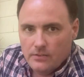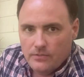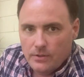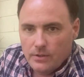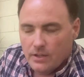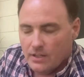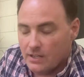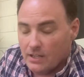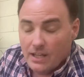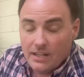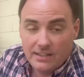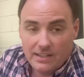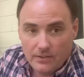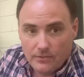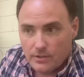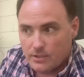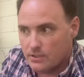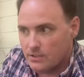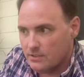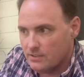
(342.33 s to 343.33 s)
and give it
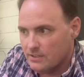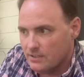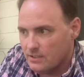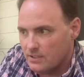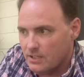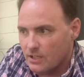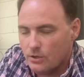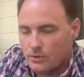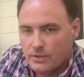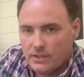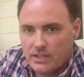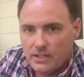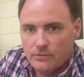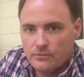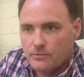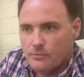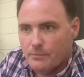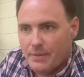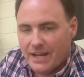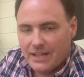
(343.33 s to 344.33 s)
a good little coating
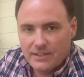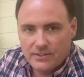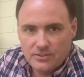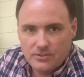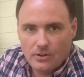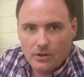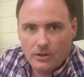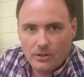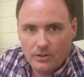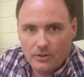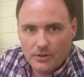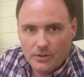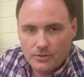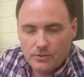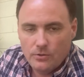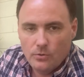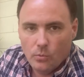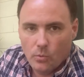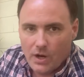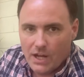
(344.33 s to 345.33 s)
of Ballistol on it
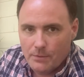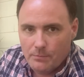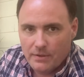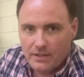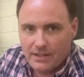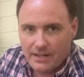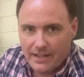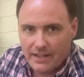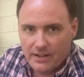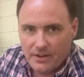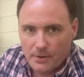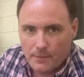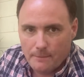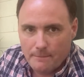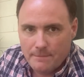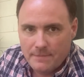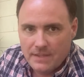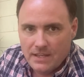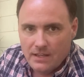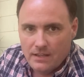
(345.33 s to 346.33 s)
too, wipe it down
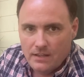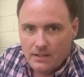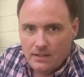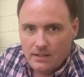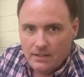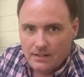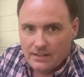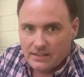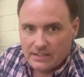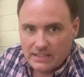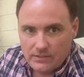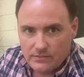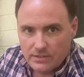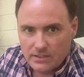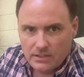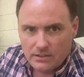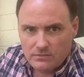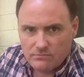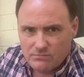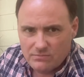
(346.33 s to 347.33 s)
and leave a
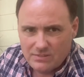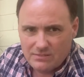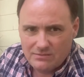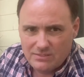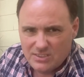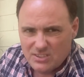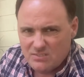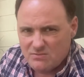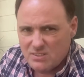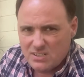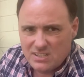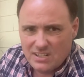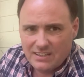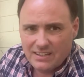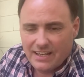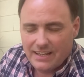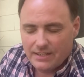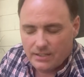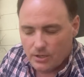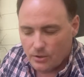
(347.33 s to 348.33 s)
little, just a
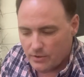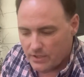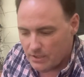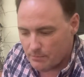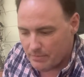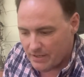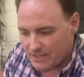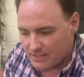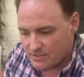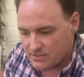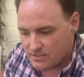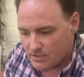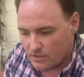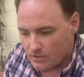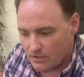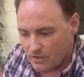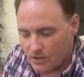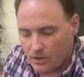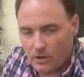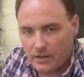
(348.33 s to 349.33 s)
light coating of
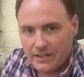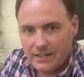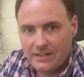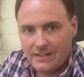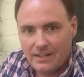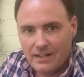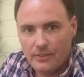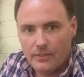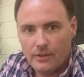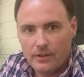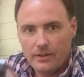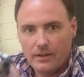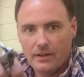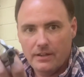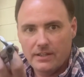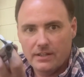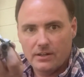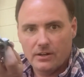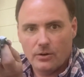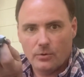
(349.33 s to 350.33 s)
Ballistol on and in
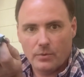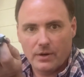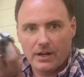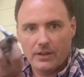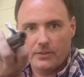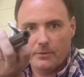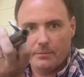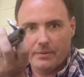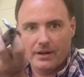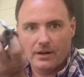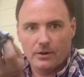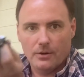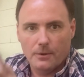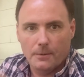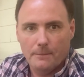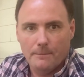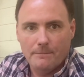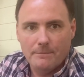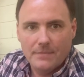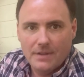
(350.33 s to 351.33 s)
and around the
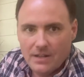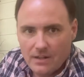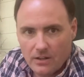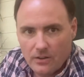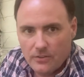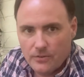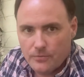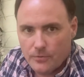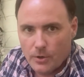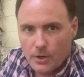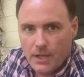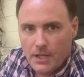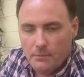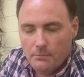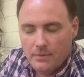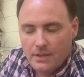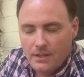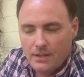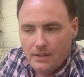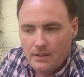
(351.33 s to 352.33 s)
barrel and on the frame.
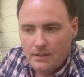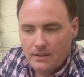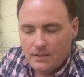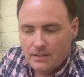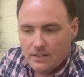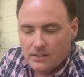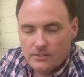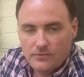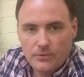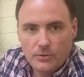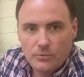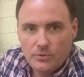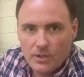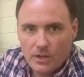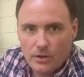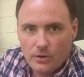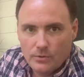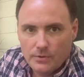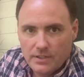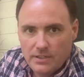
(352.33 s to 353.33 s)
Because if you
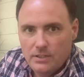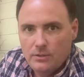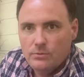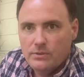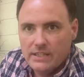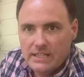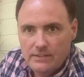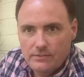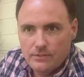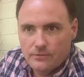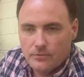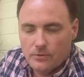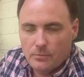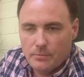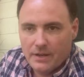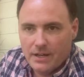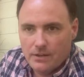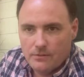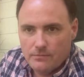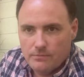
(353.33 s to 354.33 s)
don't, and you leave it for
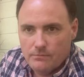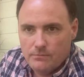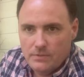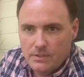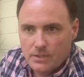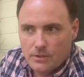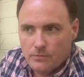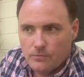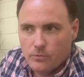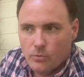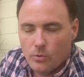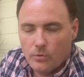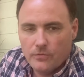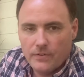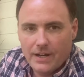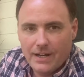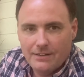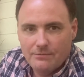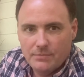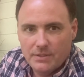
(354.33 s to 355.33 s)
about 4 or
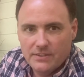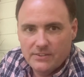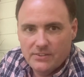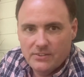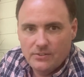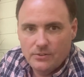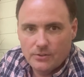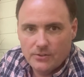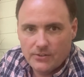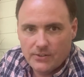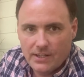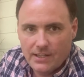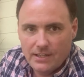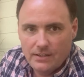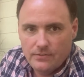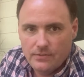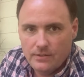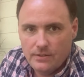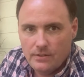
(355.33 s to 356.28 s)
5 months and you're safe,